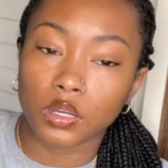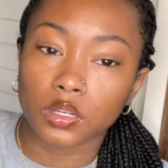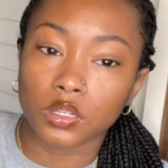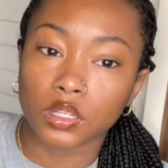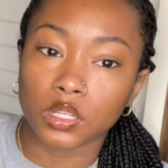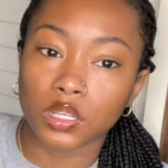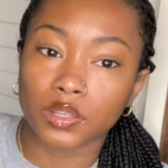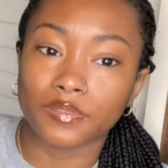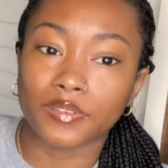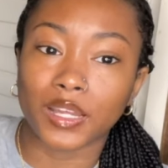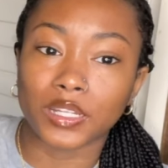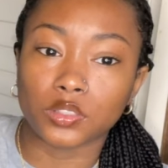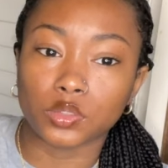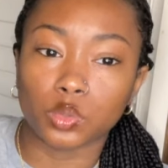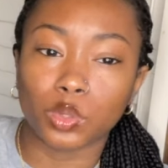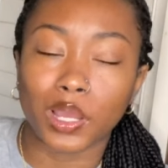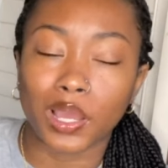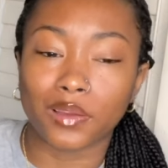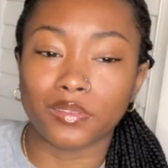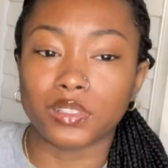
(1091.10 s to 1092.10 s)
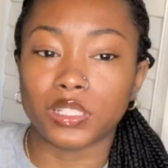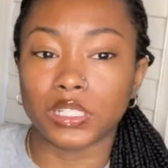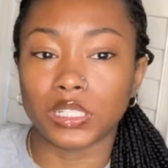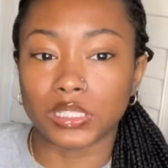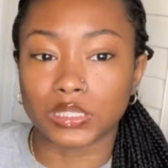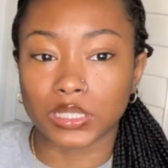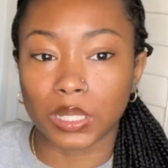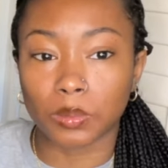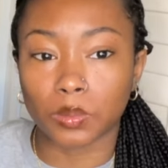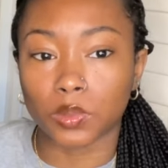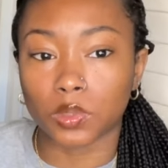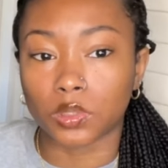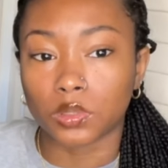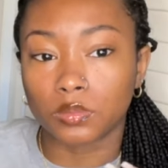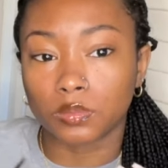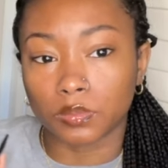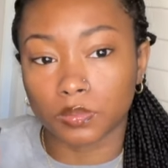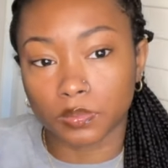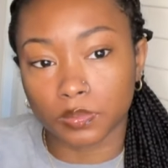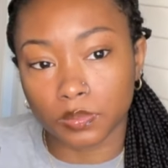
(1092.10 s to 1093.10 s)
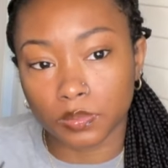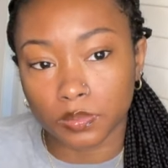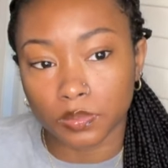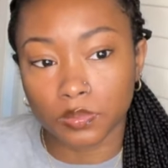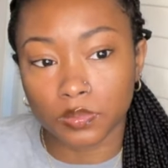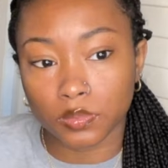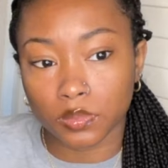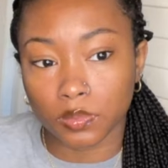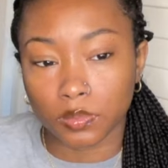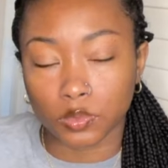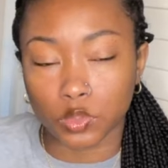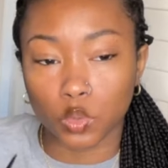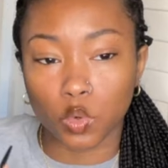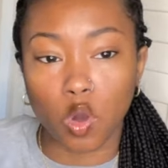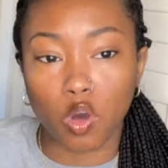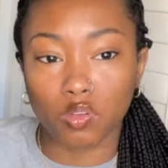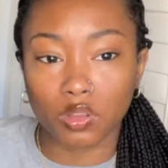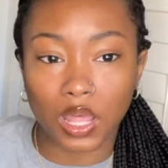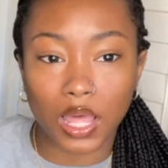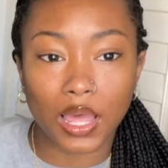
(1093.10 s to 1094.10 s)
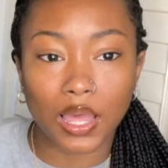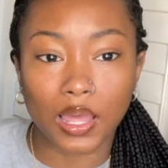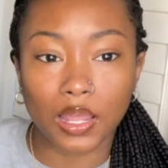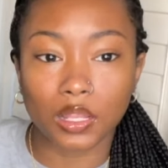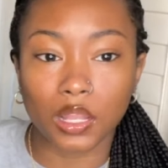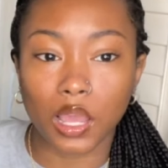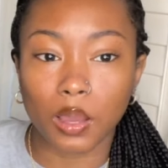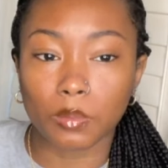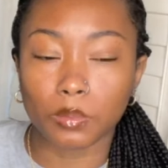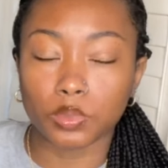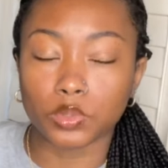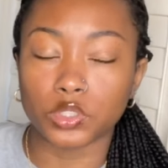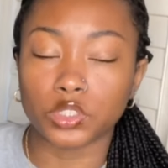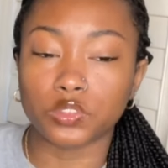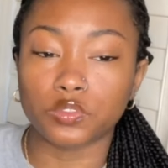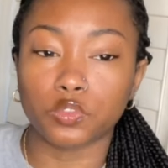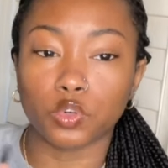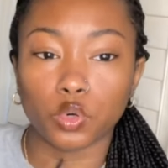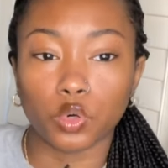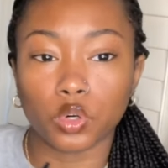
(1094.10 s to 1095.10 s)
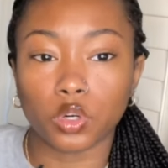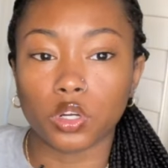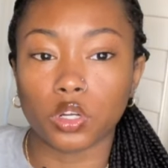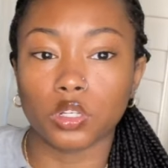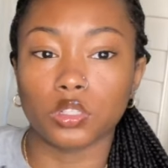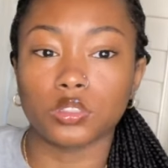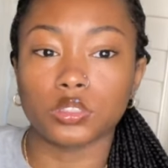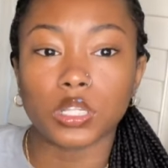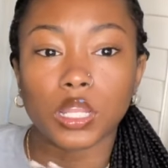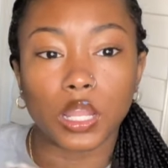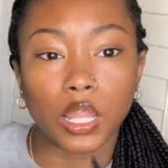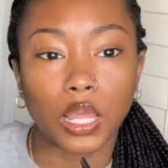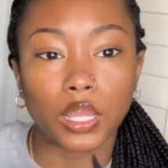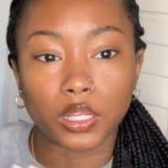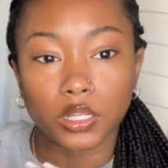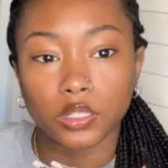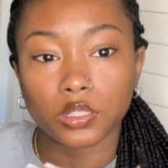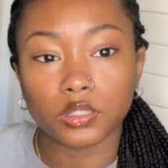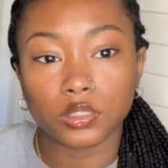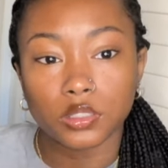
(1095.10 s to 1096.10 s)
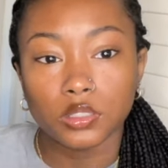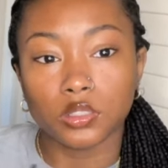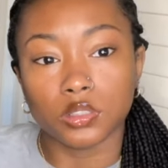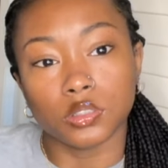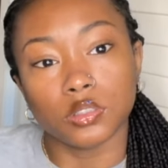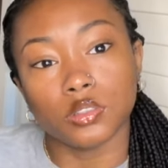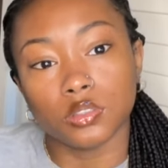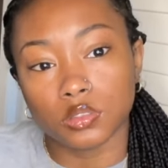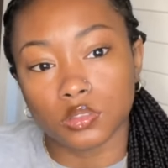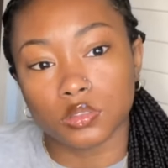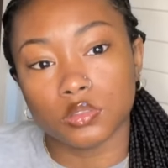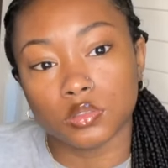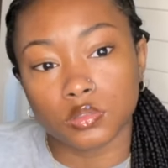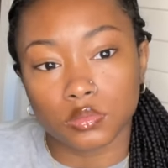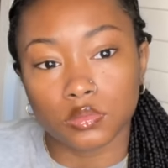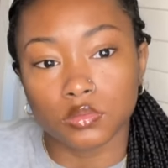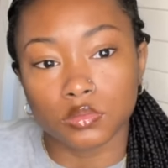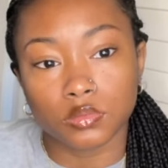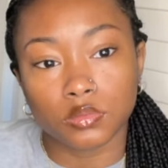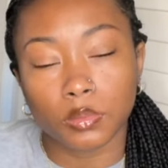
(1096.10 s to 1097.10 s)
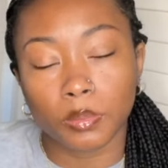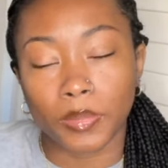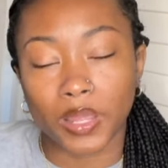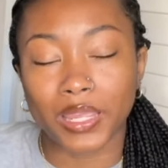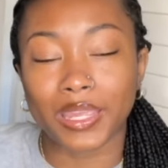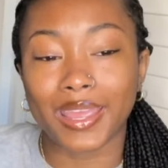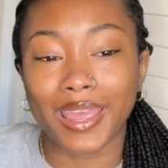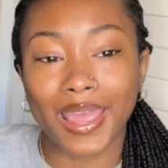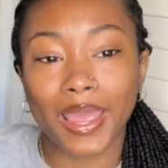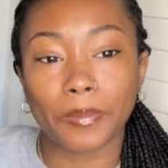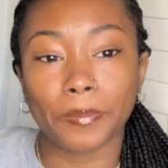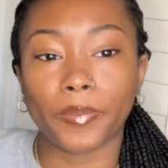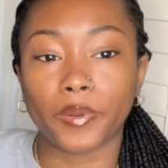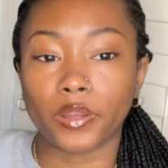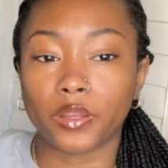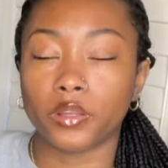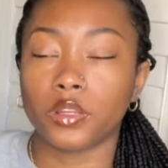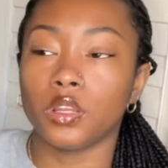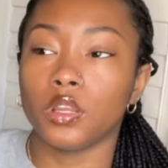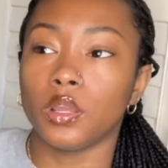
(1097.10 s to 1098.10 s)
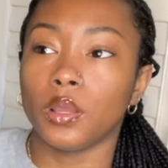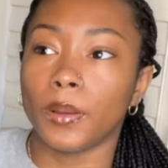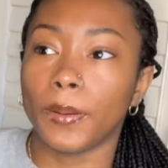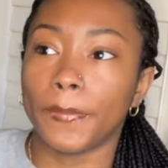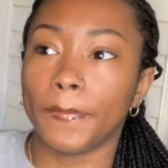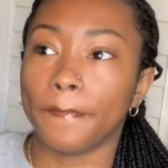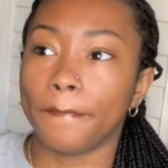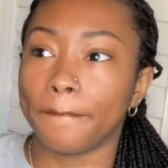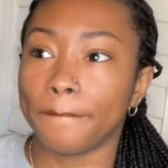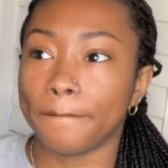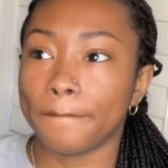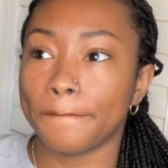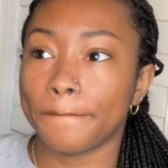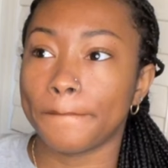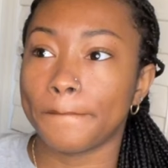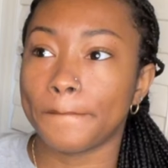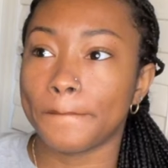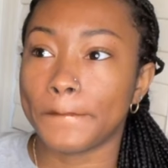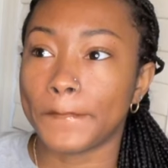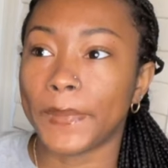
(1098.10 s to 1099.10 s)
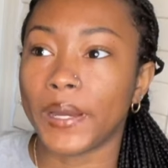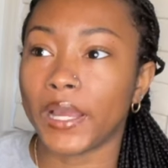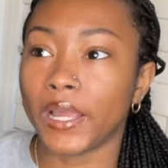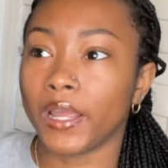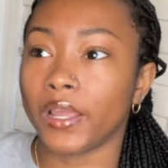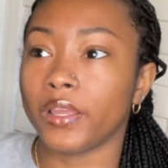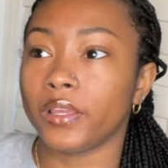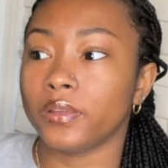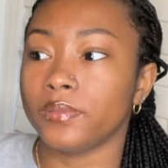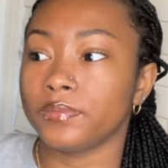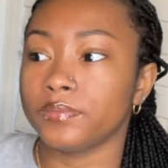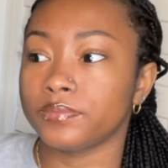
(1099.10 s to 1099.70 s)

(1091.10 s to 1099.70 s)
if I do have kids. I'm gonna do online, like I'm push forward to like make it happen. But